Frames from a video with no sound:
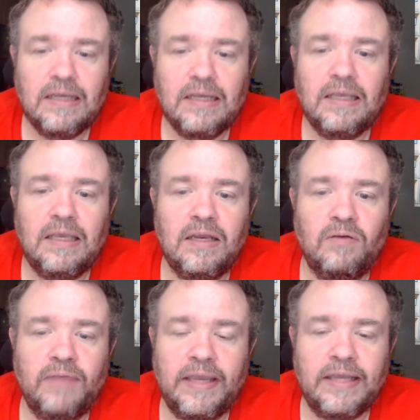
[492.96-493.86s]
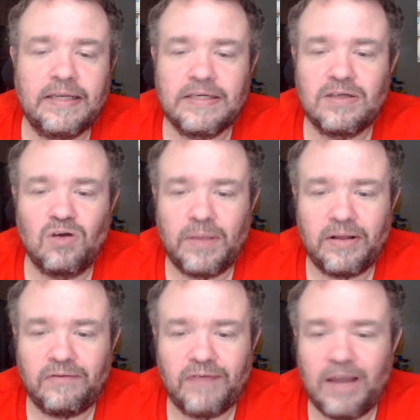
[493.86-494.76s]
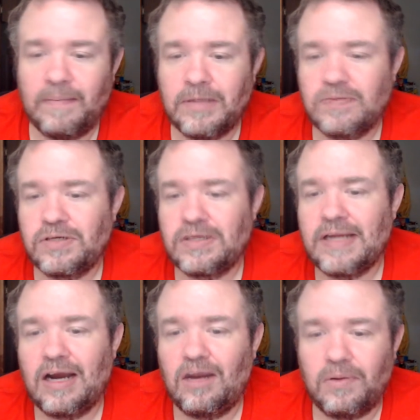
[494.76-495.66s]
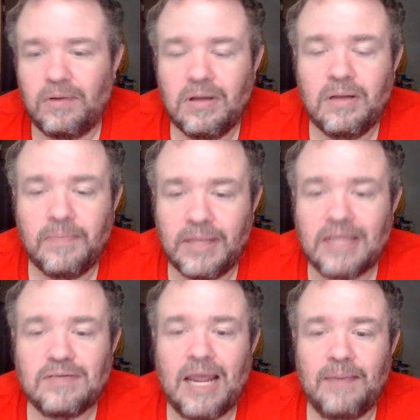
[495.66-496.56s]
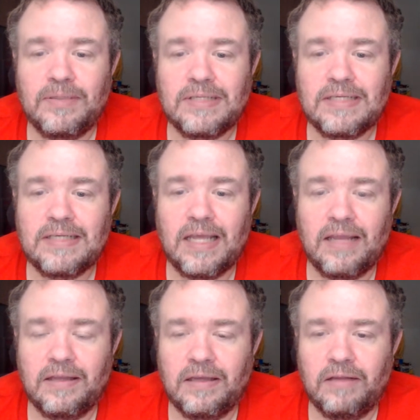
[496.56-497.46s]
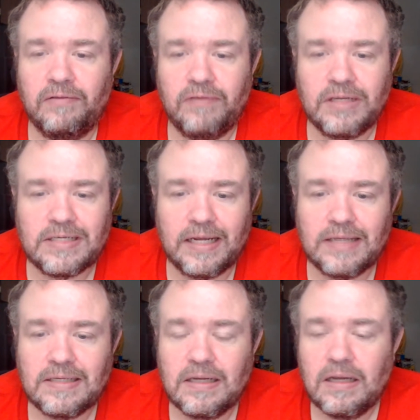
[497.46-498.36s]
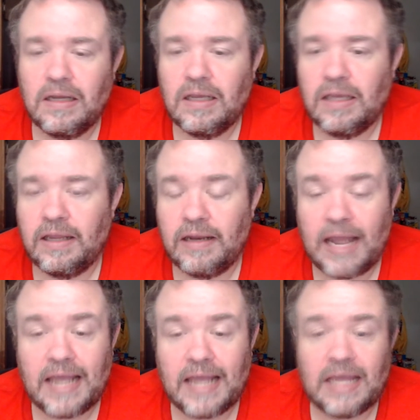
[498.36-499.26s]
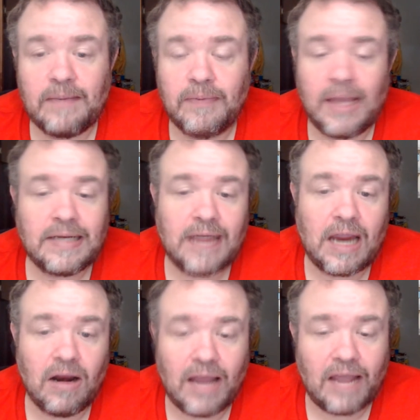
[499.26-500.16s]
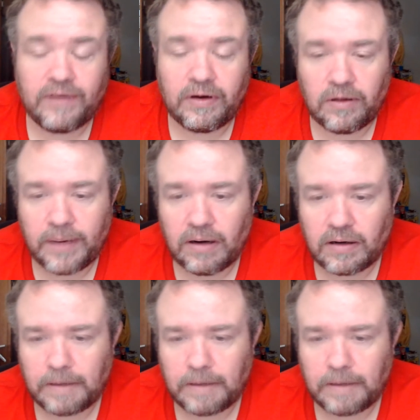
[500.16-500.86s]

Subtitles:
they get disowned by their families, which is terrible. But that's what happens these days, and has happened my entire life here in America.